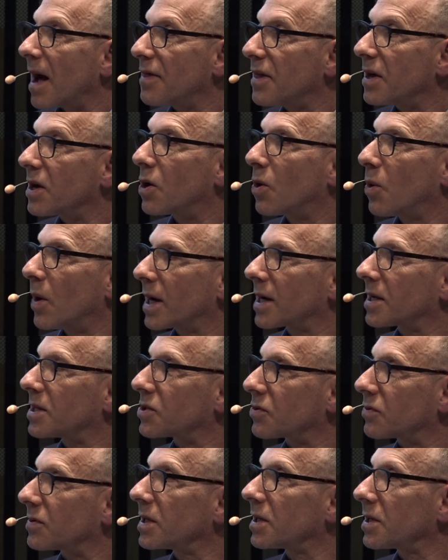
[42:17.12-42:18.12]
I think quick
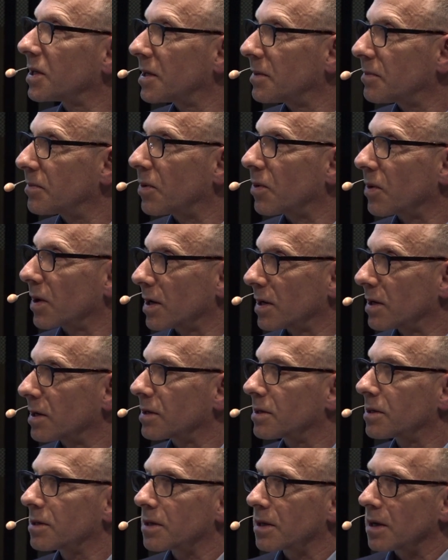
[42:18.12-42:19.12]
is really
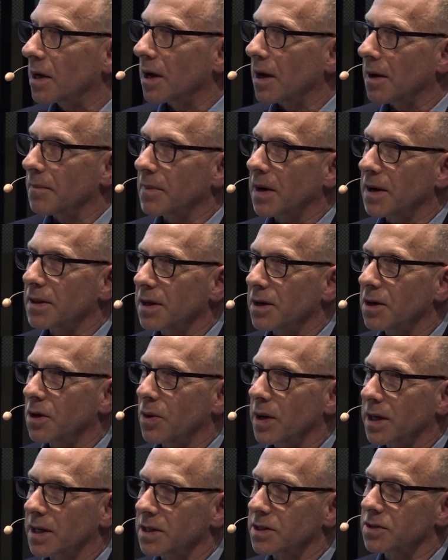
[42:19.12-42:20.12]
important. I think
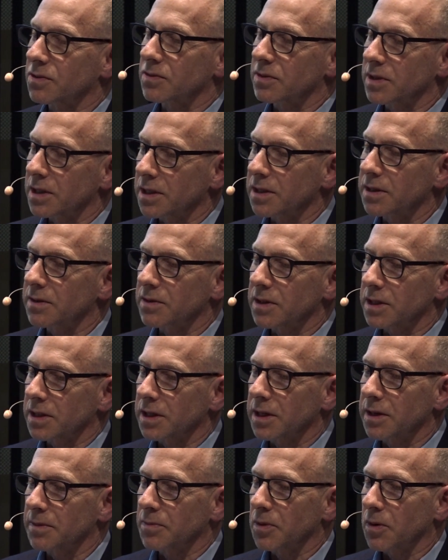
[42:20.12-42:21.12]
quick is really,
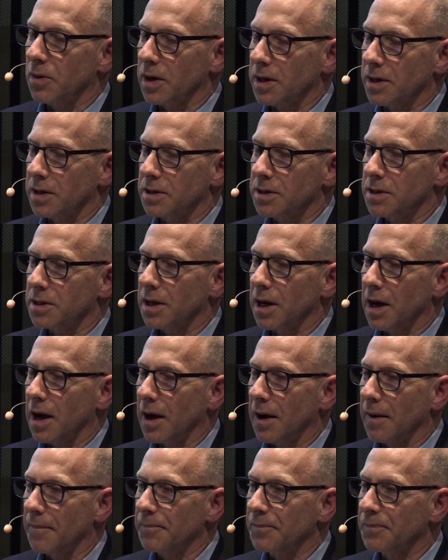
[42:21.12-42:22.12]
really important.
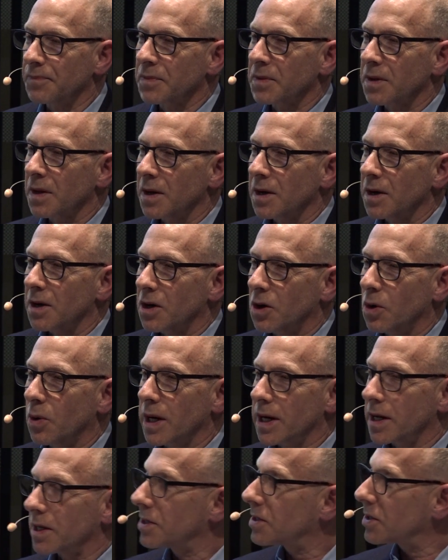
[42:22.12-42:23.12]

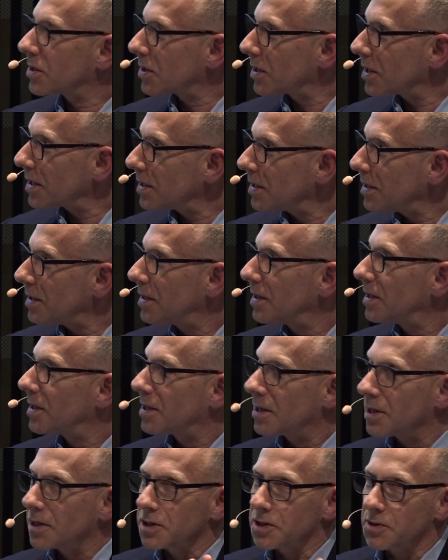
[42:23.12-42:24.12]
Quick and dirty
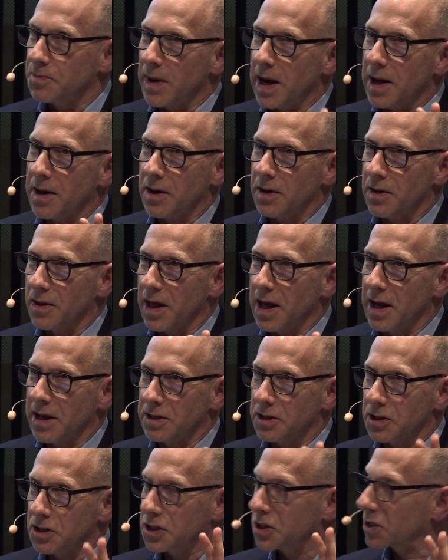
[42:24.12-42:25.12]
is better
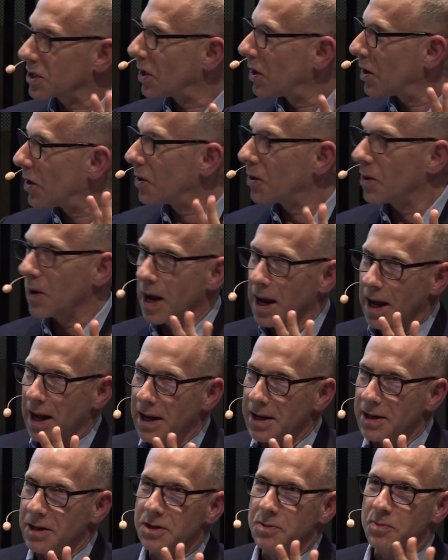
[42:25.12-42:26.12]
than slow
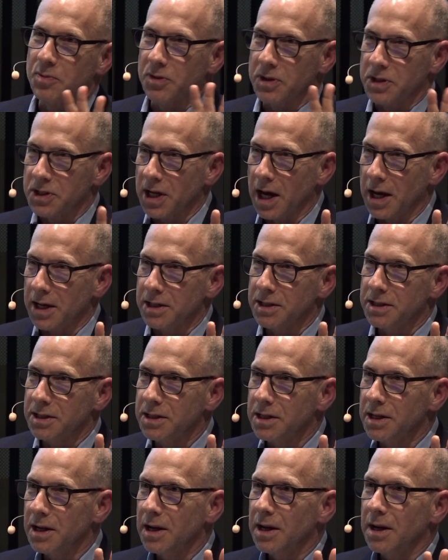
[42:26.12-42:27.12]
and
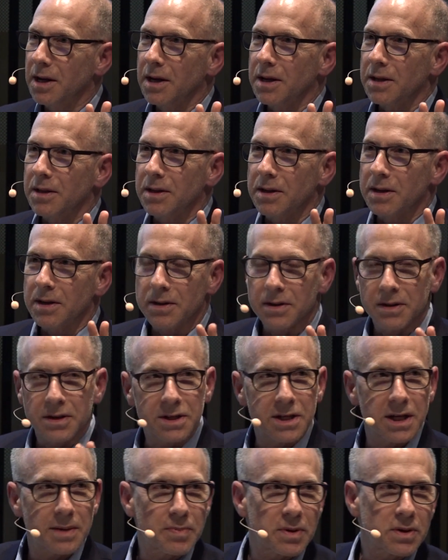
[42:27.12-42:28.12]
precise. The
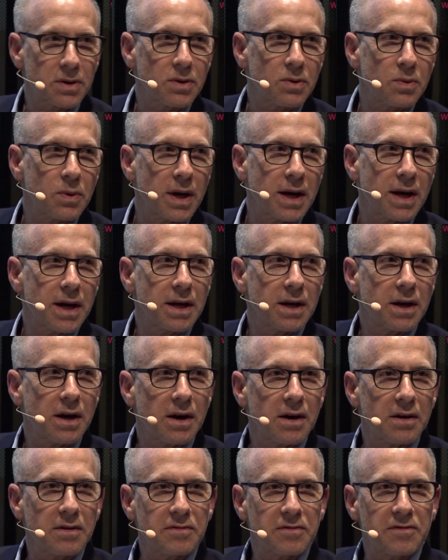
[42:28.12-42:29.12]
typical way
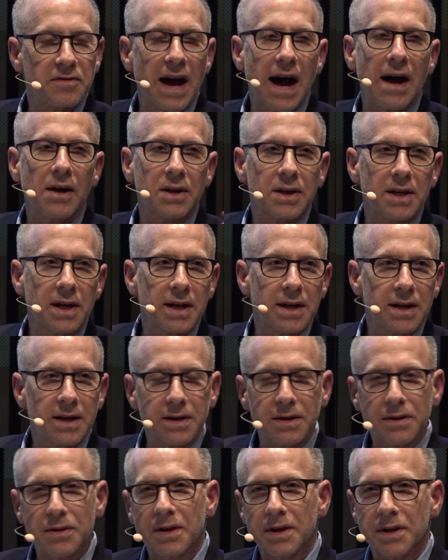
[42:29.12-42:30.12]
of
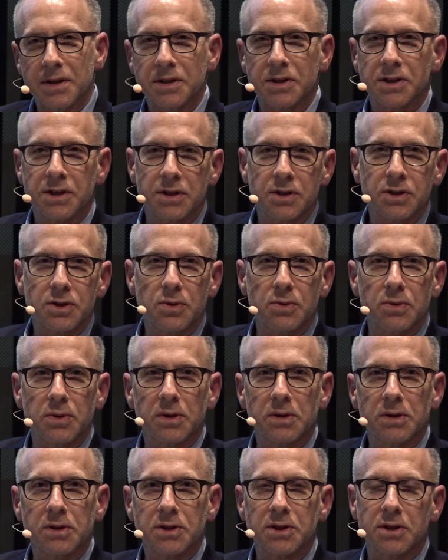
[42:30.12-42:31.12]
validating things in
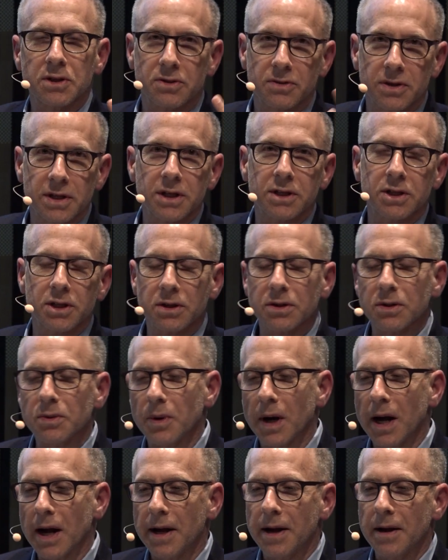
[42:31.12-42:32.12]
schools, the traditional
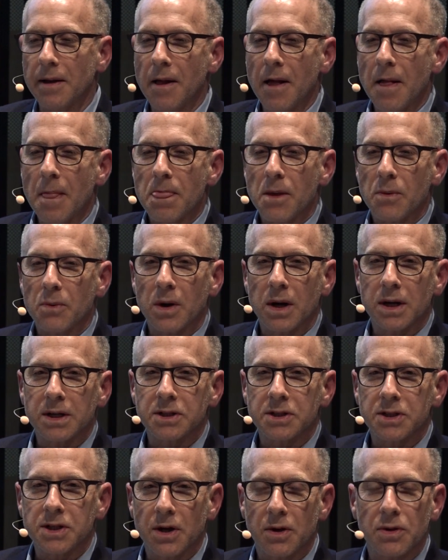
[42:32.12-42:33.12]
way,
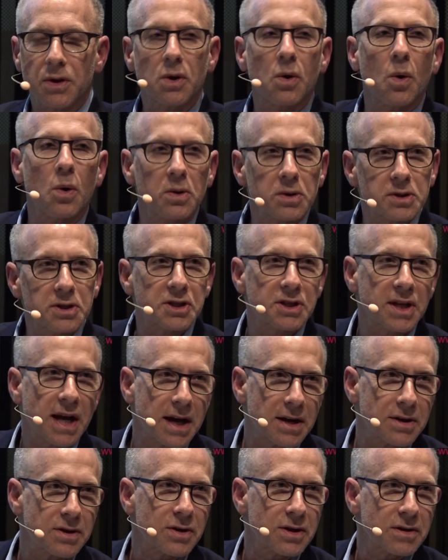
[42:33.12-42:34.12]
was, the gold
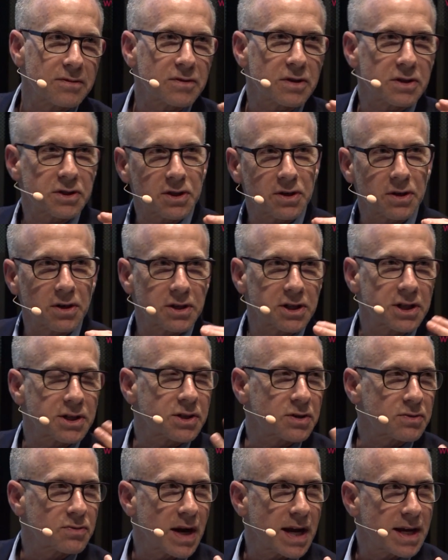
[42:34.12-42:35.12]
standard of research
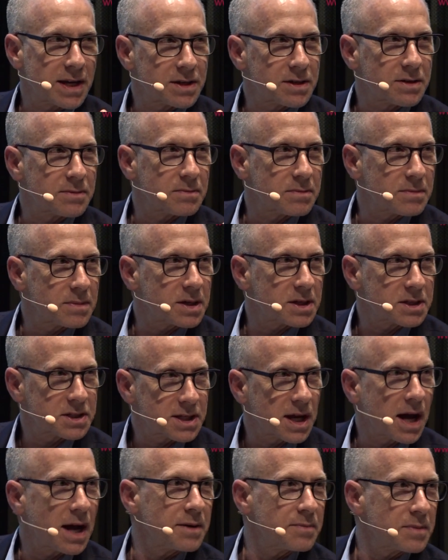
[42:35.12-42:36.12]
is a random
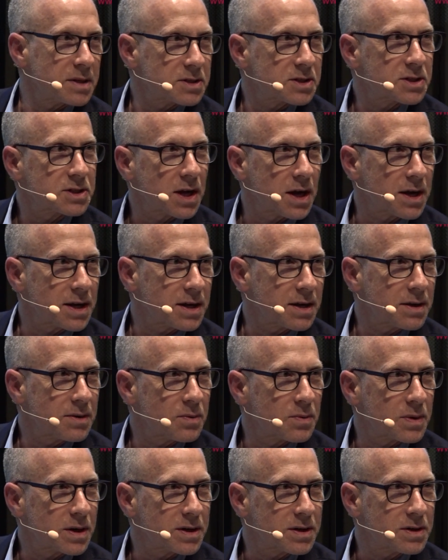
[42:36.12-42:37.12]
assignment study
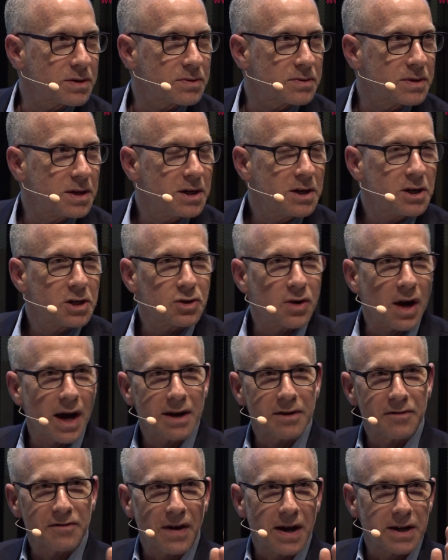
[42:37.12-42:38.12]
where you
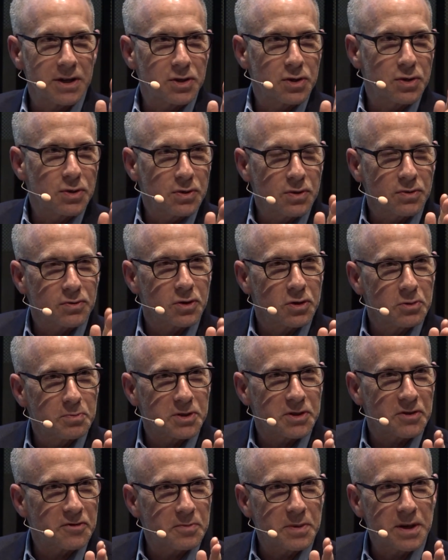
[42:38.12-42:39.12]
try and find two
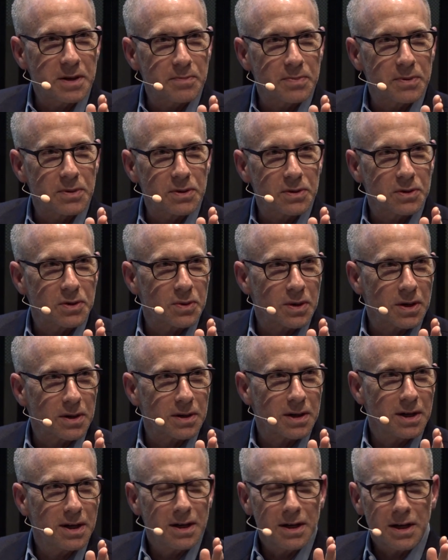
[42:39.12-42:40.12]
groups of people who
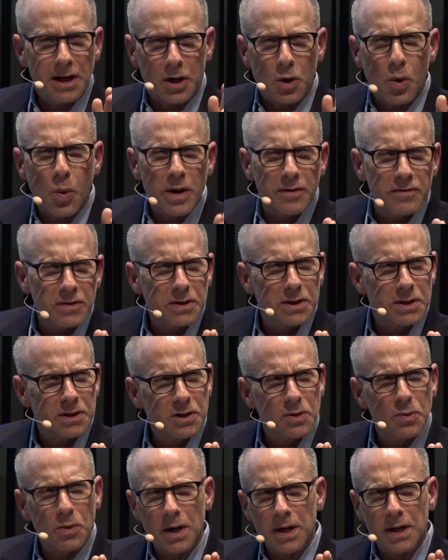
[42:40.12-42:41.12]
are equivalent
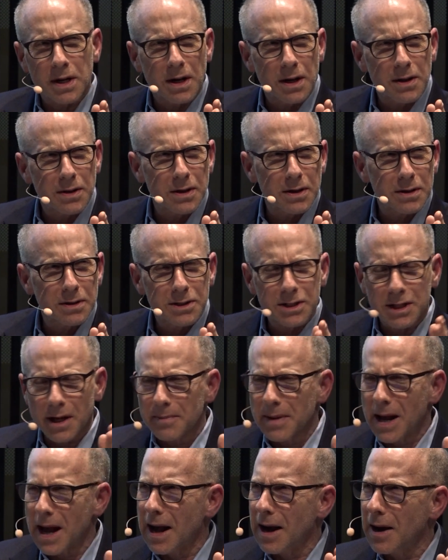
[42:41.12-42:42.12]
to one another
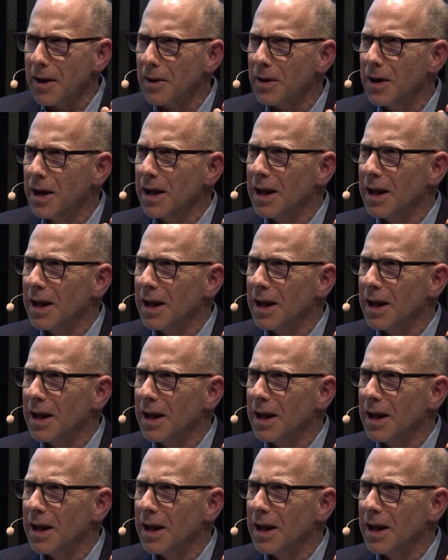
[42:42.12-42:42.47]
somehow,